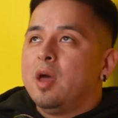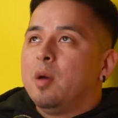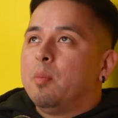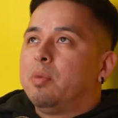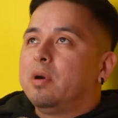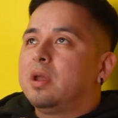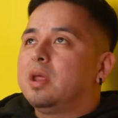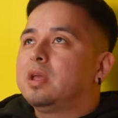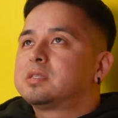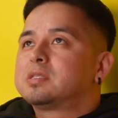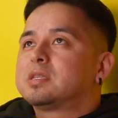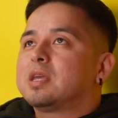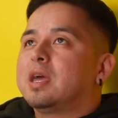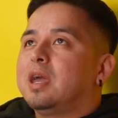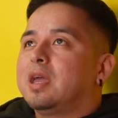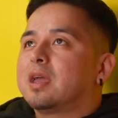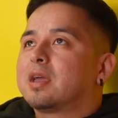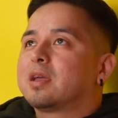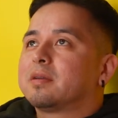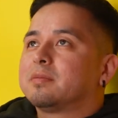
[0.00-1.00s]
But it's
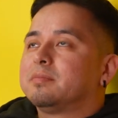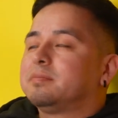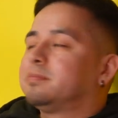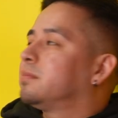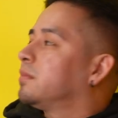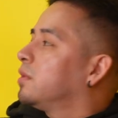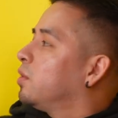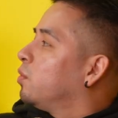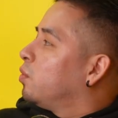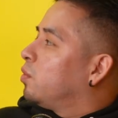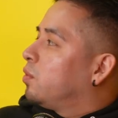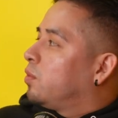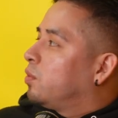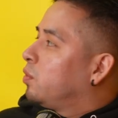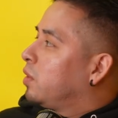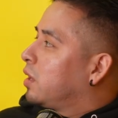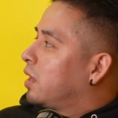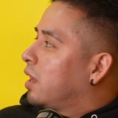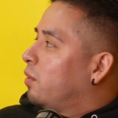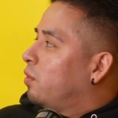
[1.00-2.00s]
like,
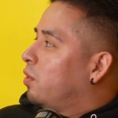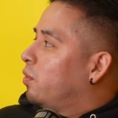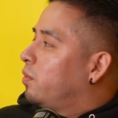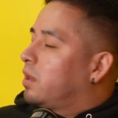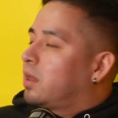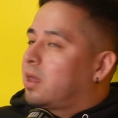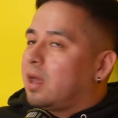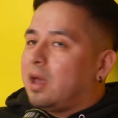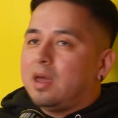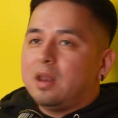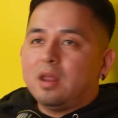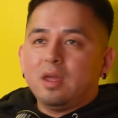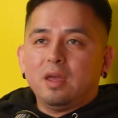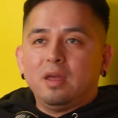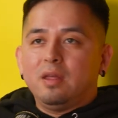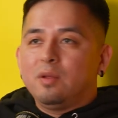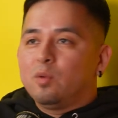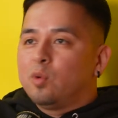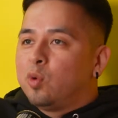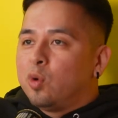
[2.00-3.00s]
we get what we get,
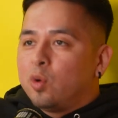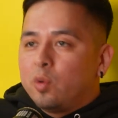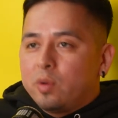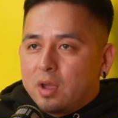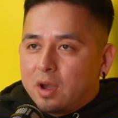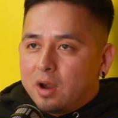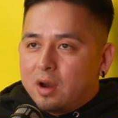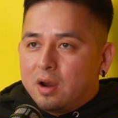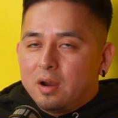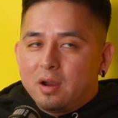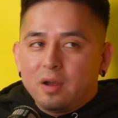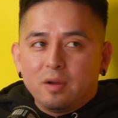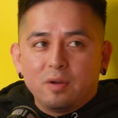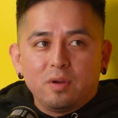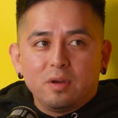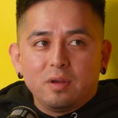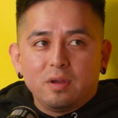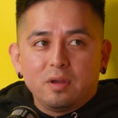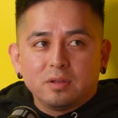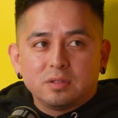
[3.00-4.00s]
and who we are
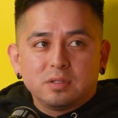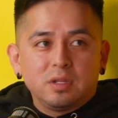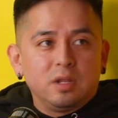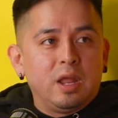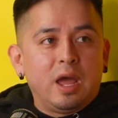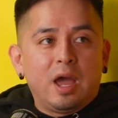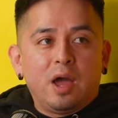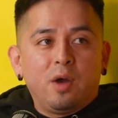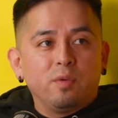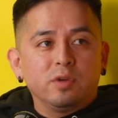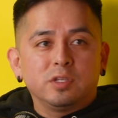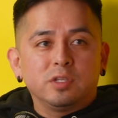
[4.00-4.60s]
now